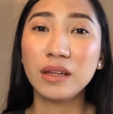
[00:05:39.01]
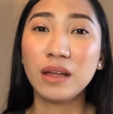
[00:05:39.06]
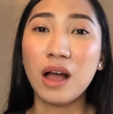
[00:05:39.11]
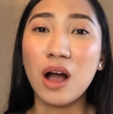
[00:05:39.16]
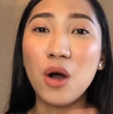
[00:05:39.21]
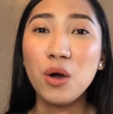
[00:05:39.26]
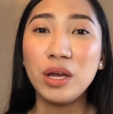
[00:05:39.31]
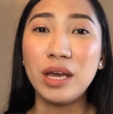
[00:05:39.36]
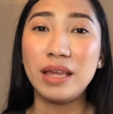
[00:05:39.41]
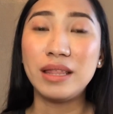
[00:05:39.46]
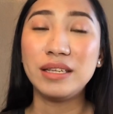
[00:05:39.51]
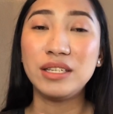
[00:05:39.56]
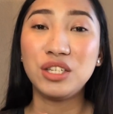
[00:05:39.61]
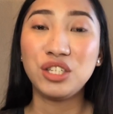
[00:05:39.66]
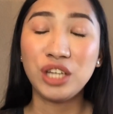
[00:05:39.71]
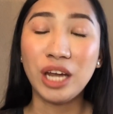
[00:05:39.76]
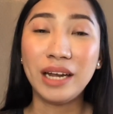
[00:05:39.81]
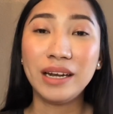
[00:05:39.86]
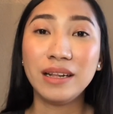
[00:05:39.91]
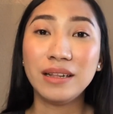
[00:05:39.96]
okay, this
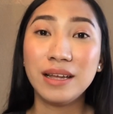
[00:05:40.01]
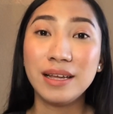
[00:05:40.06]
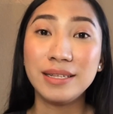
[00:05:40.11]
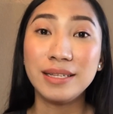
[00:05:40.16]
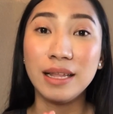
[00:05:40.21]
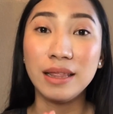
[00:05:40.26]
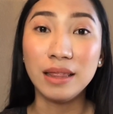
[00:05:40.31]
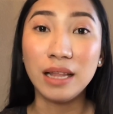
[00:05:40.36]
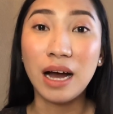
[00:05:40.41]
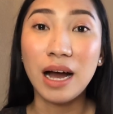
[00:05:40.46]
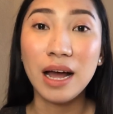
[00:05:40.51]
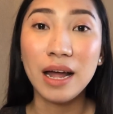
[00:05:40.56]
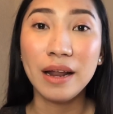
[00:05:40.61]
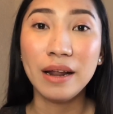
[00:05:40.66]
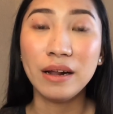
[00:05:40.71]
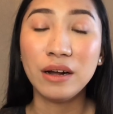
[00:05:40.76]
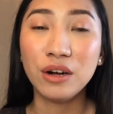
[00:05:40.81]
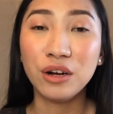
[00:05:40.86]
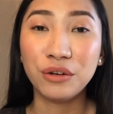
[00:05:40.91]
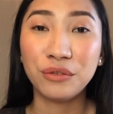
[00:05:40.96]
channel has a lot
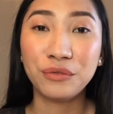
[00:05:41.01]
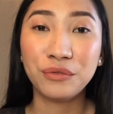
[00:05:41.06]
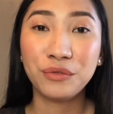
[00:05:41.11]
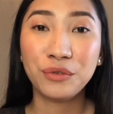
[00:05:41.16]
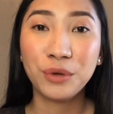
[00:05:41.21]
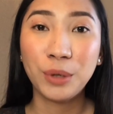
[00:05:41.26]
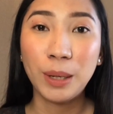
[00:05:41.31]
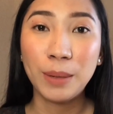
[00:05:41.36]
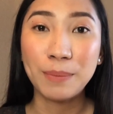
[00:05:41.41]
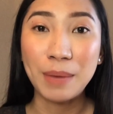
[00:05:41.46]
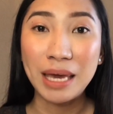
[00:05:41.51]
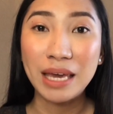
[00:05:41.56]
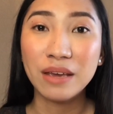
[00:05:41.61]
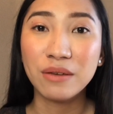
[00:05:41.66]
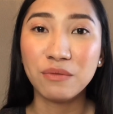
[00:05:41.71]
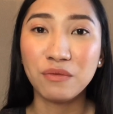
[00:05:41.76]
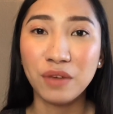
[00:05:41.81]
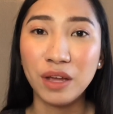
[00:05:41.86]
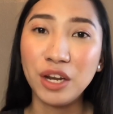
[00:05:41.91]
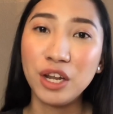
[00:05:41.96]
of baking
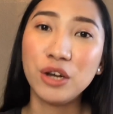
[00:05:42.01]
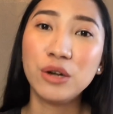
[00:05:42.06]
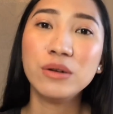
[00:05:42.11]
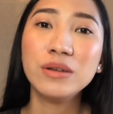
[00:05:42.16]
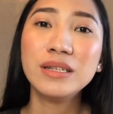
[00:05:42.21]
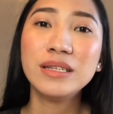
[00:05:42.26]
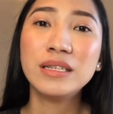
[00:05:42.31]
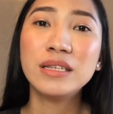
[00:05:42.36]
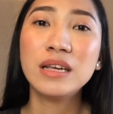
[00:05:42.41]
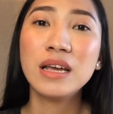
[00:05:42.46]
videos.